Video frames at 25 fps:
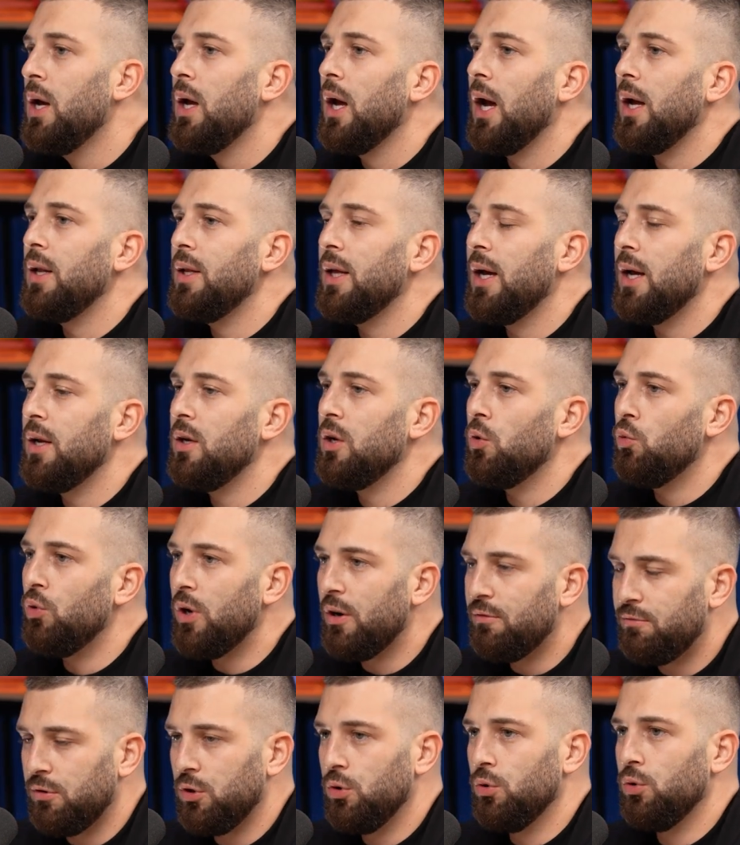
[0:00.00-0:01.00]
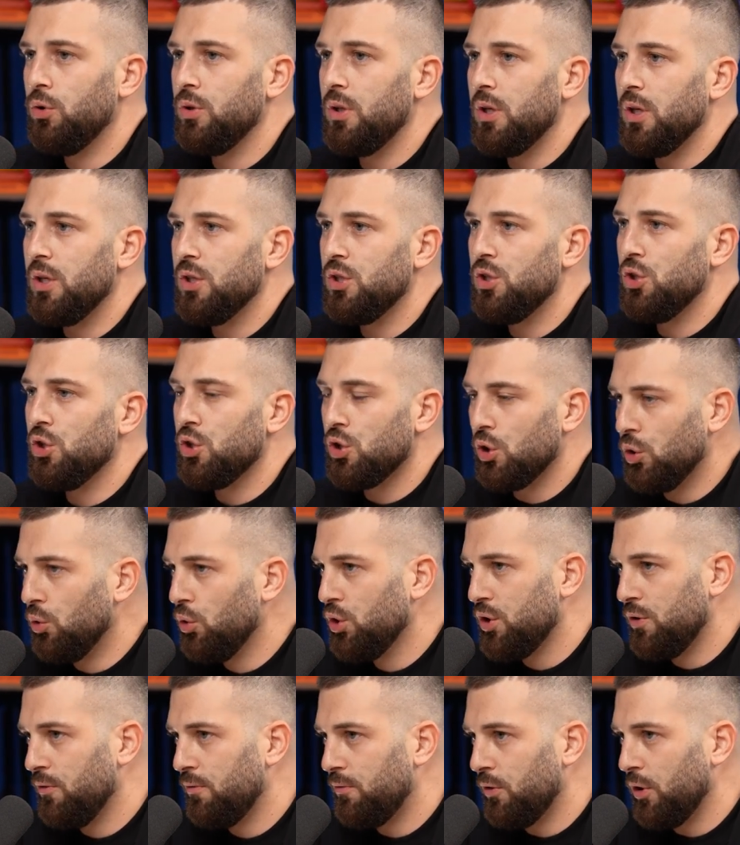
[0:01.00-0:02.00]
And then Revolut is the
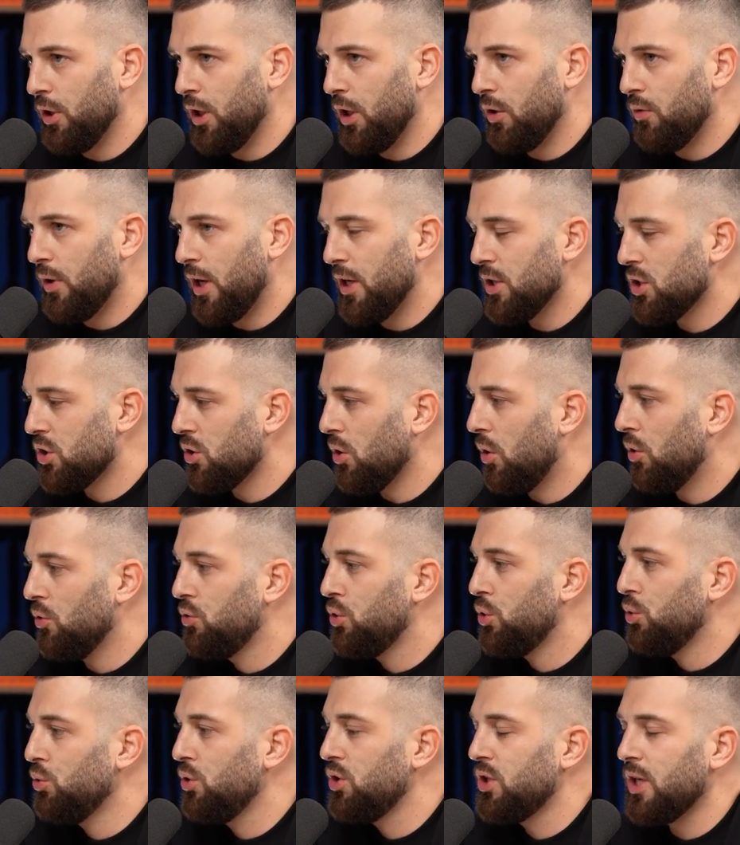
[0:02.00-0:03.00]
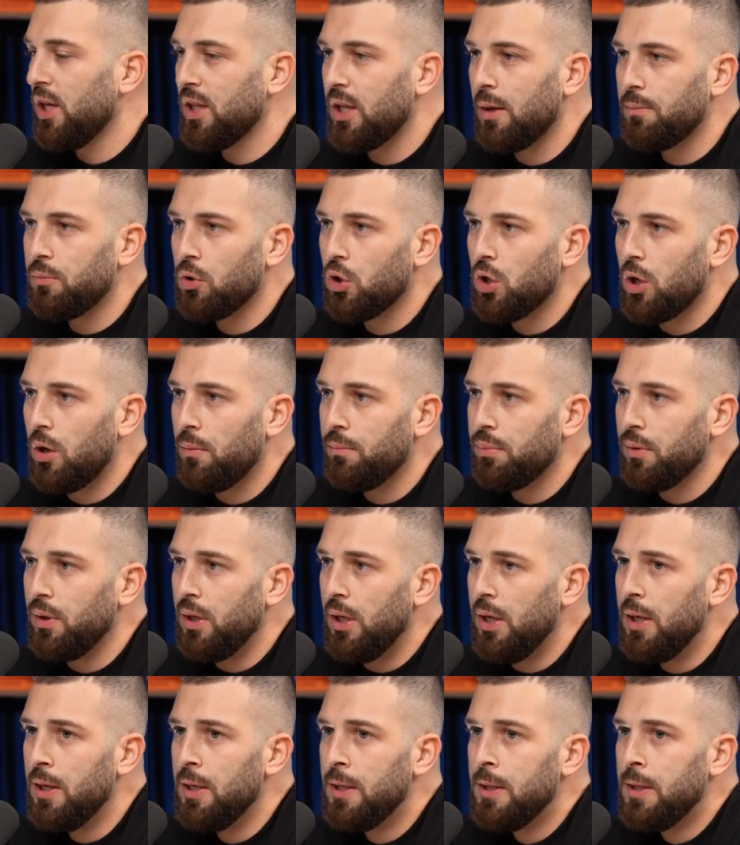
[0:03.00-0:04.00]
solution for that, right? So to set up the company,